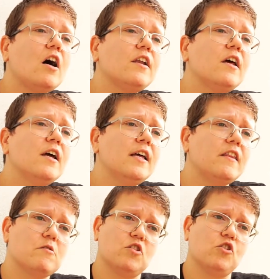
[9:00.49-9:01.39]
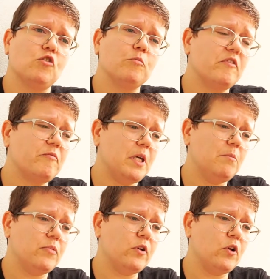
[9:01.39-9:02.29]
on, there was a group of
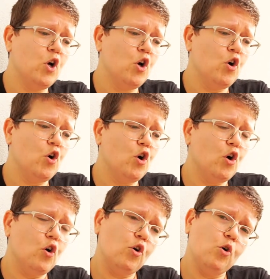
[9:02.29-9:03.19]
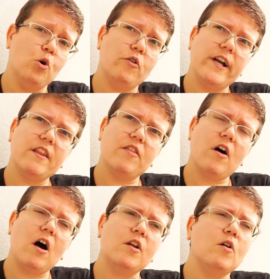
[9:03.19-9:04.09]
people who already
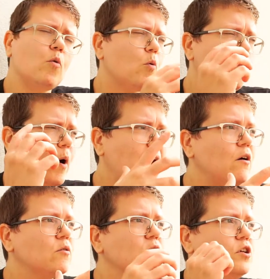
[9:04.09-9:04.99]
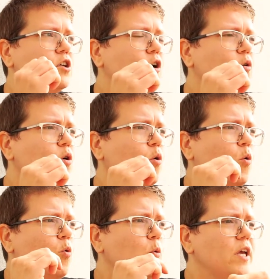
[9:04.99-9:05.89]
thought, wow, you know,
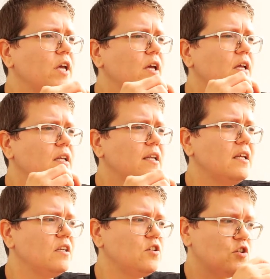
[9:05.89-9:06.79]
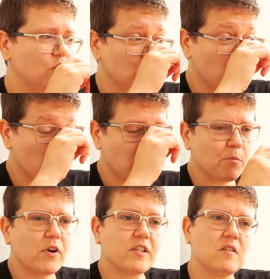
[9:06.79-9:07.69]
we need to mark our
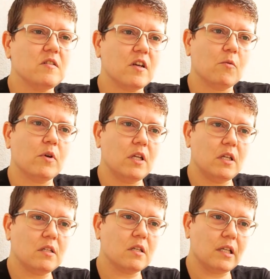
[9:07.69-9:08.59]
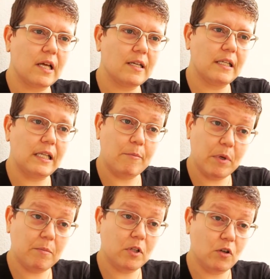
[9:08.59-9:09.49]
presence here. We need to let
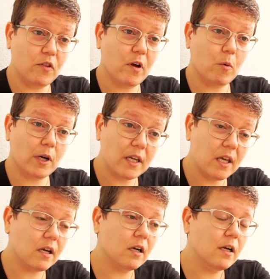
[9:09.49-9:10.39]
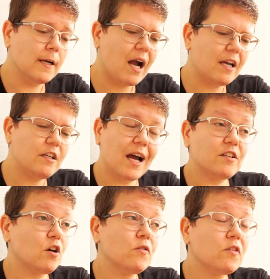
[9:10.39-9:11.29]
people know that we're here. I
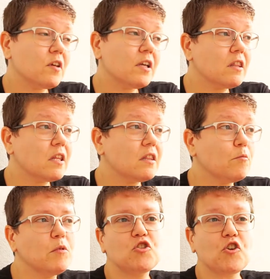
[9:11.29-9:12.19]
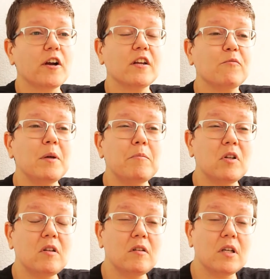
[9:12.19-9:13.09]
don't think that the majority of
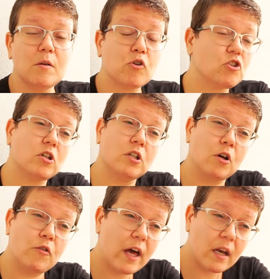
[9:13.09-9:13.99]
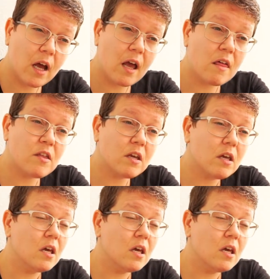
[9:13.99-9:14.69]
people in Portugal know that. I think